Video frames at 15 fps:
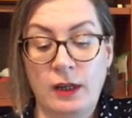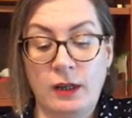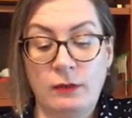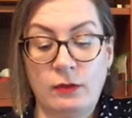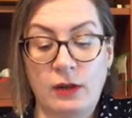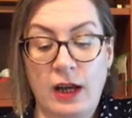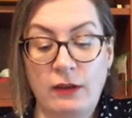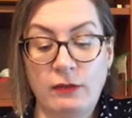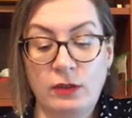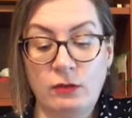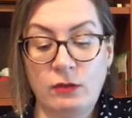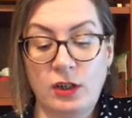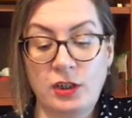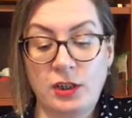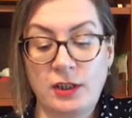for after
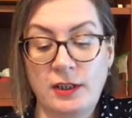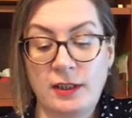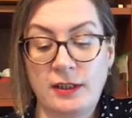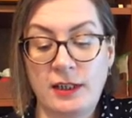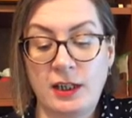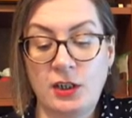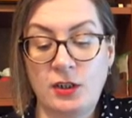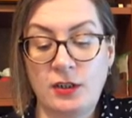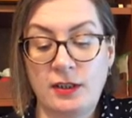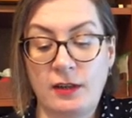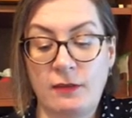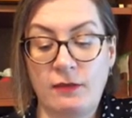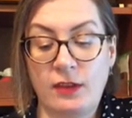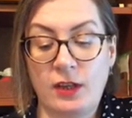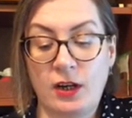rushing to the station at
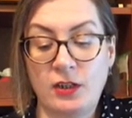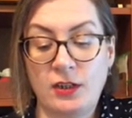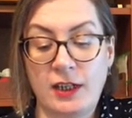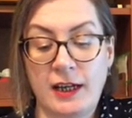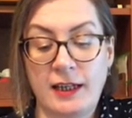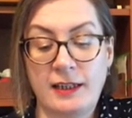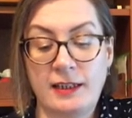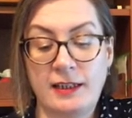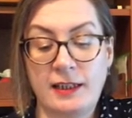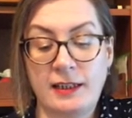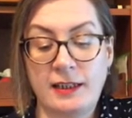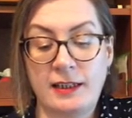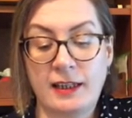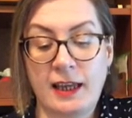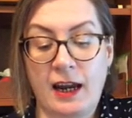7:30 I had to sit in
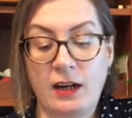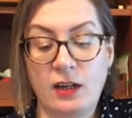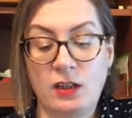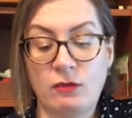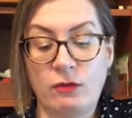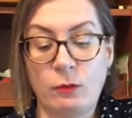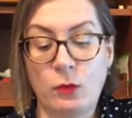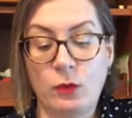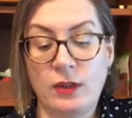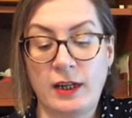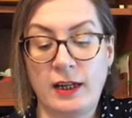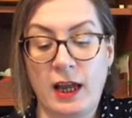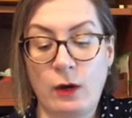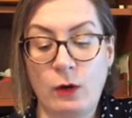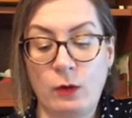the carriage for more than an
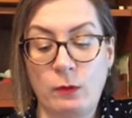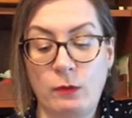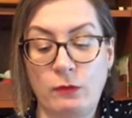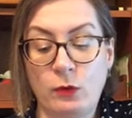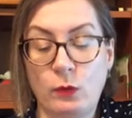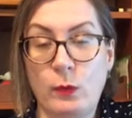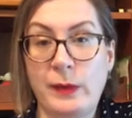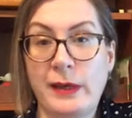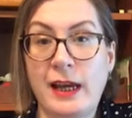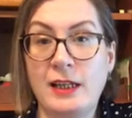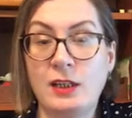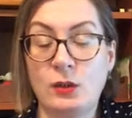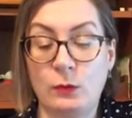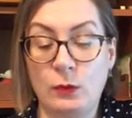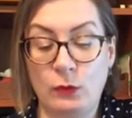hour before we began
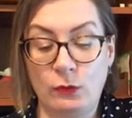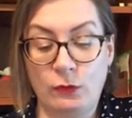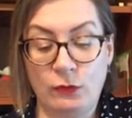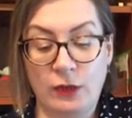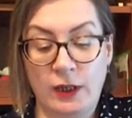to move.